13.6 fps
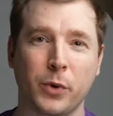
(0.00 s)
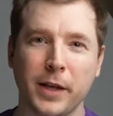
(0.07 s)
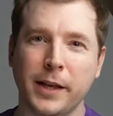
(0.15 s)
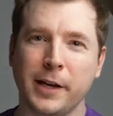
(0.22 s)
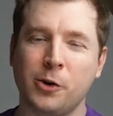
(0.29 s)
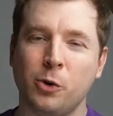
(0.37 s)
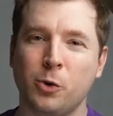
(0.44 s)

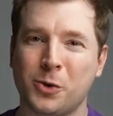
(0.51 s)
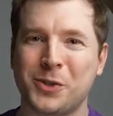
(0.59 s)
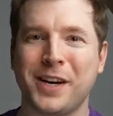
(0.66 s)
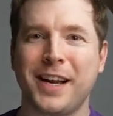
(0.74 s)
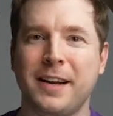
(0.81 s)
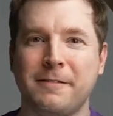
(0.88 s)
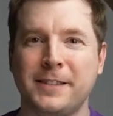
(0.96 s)
really cool
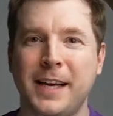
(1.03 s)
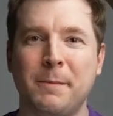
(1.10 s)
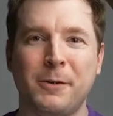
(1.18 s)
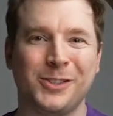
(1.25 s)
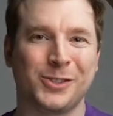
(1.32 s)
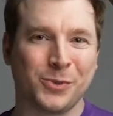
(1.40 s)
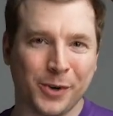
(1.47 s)
creative
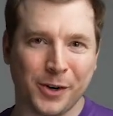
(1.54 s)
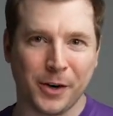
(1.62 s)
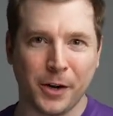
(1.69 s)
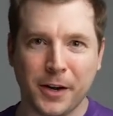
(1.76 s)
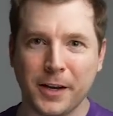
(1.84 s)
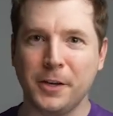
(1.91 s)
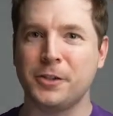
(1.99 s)
demos where
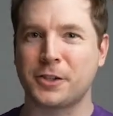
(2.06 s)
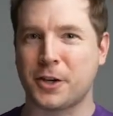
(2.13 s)
you can use